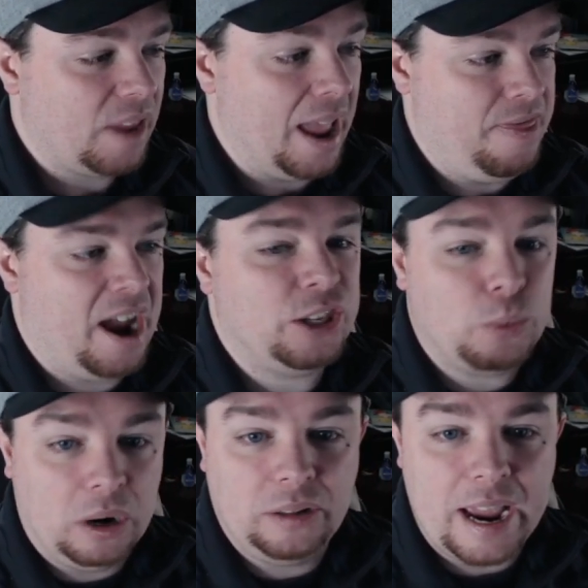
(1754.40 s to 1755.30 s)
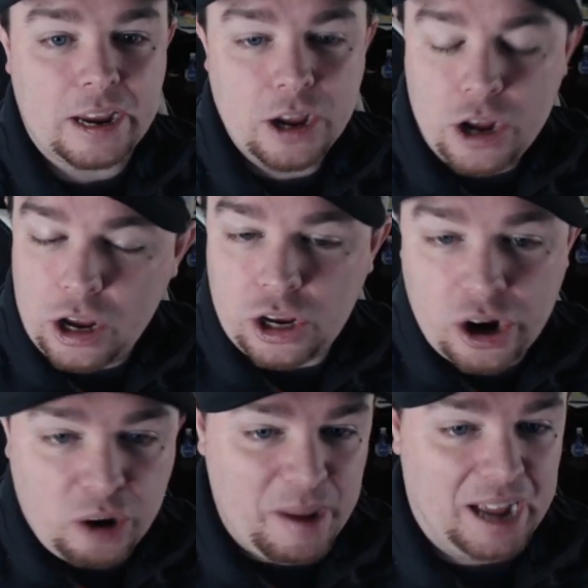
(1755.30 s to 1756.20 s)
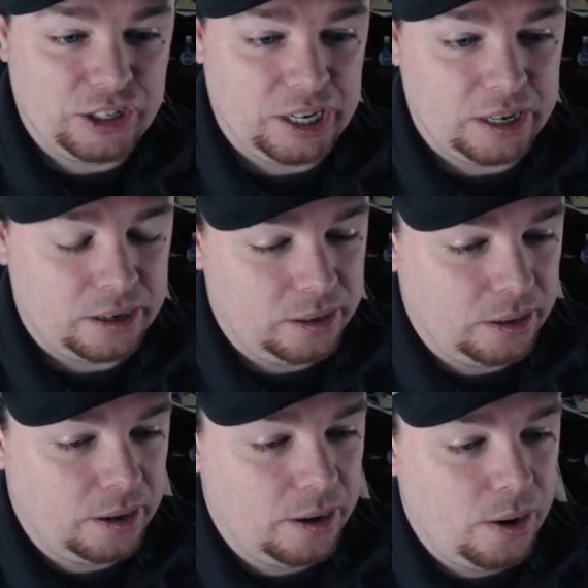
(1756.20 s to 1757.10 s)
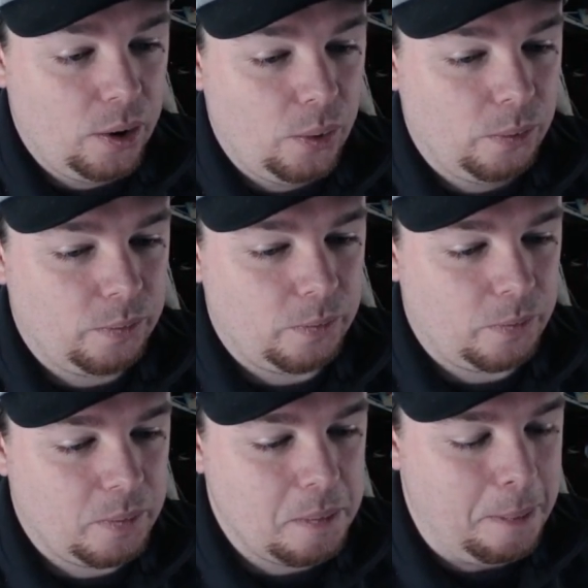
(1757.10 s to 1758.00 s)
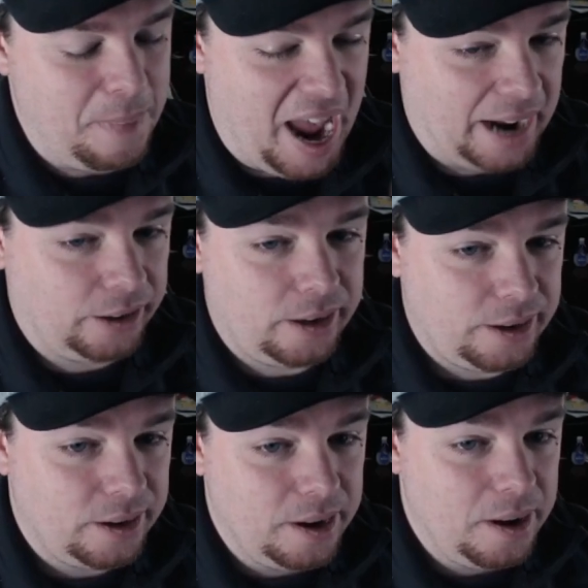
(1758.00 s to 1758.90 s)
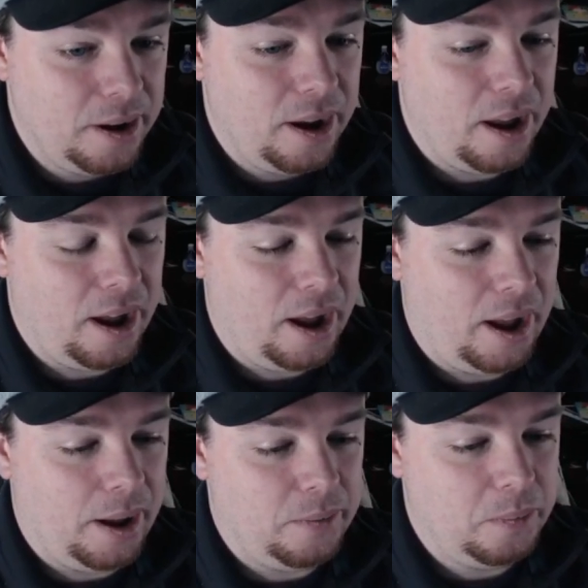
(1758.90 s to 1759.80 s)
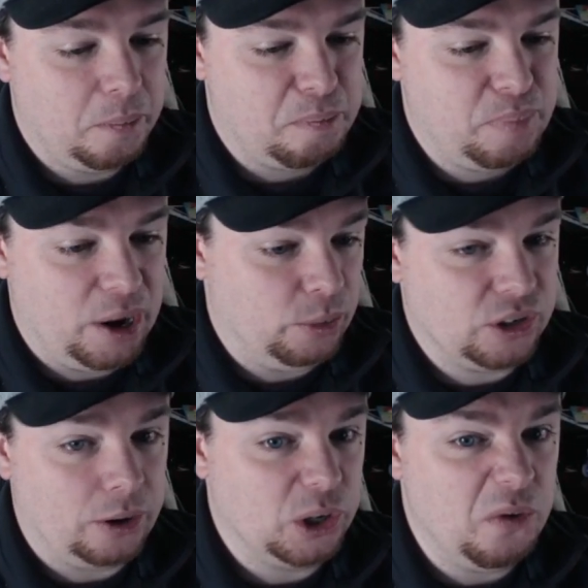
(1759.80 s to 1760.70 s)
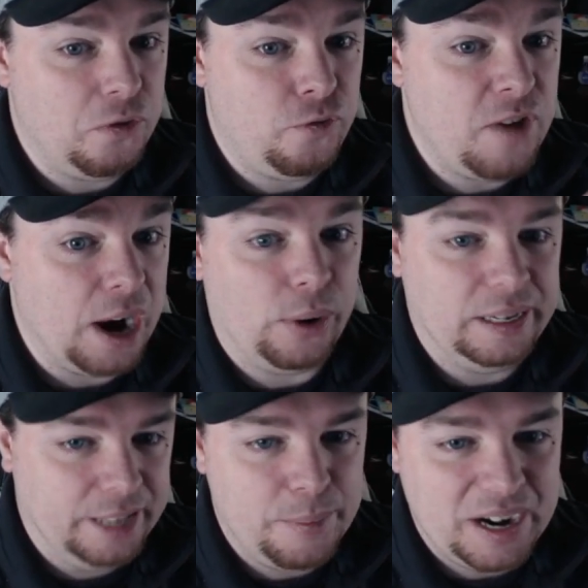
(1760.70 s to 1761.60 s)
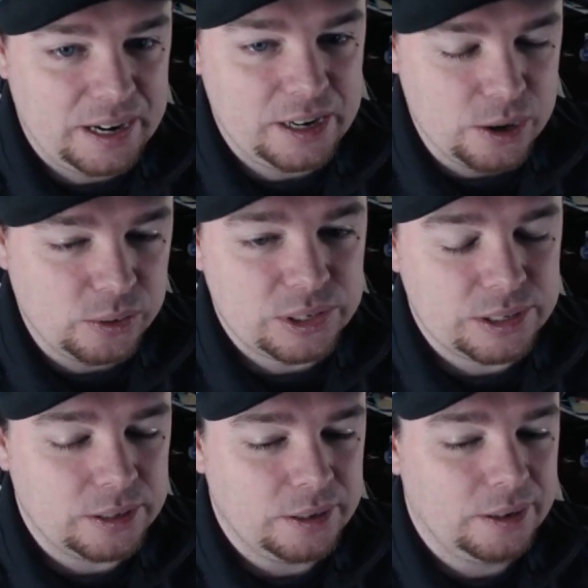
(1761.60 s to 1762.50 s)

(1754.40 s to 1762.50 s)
And that's where like cure magic mattered, but it was also very limited use.